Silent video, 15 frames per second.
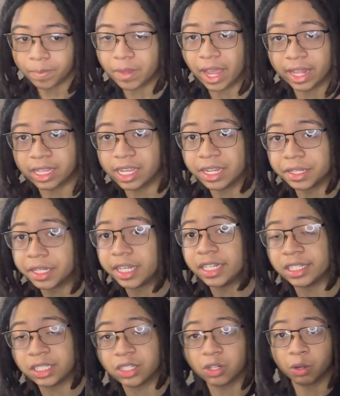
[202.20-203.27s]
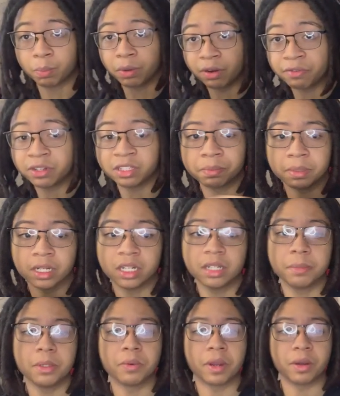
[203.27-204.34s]
At the end of the day, it's your preference, but here let
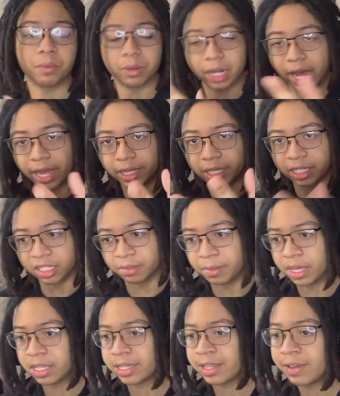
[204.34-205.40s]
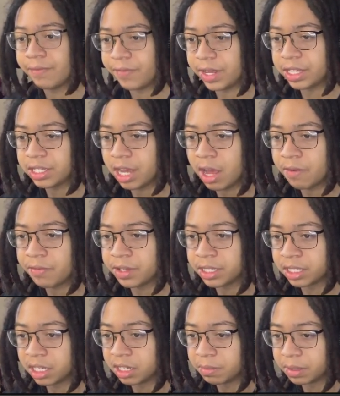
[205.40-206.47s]
me rank what I think is the best. Face off
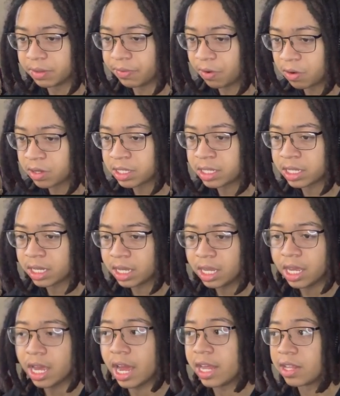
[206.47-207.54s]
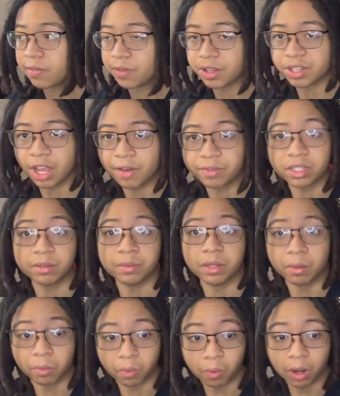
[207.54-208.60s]
is gonna be first. I think face off is gonna be
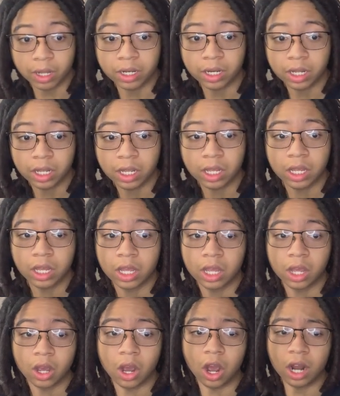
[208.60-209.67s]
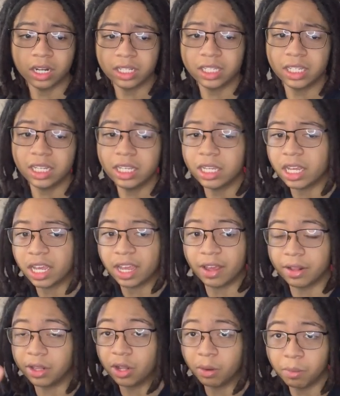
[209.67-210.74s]
number 1. Honestly,
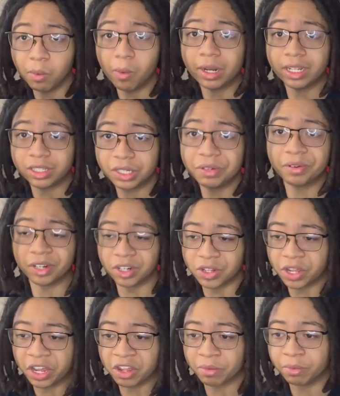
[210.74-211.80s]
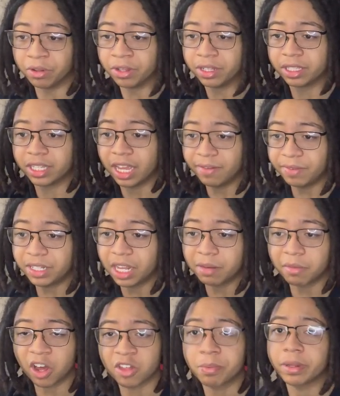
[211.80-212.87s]
number 1 and 2 are interchangeable. 10v10
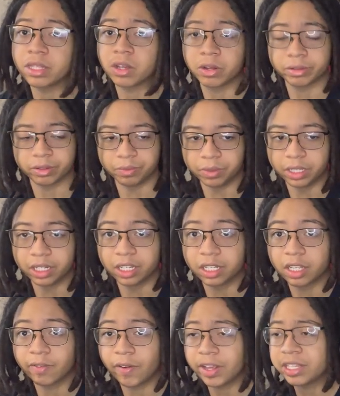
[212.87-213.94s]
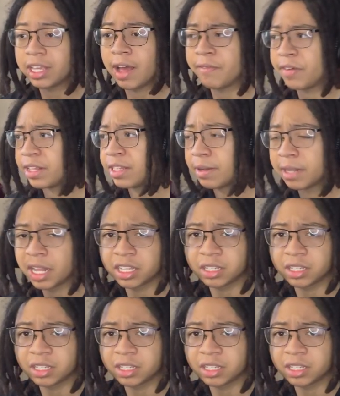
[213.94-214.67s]
mosh pit's also really good. Face off at sometimes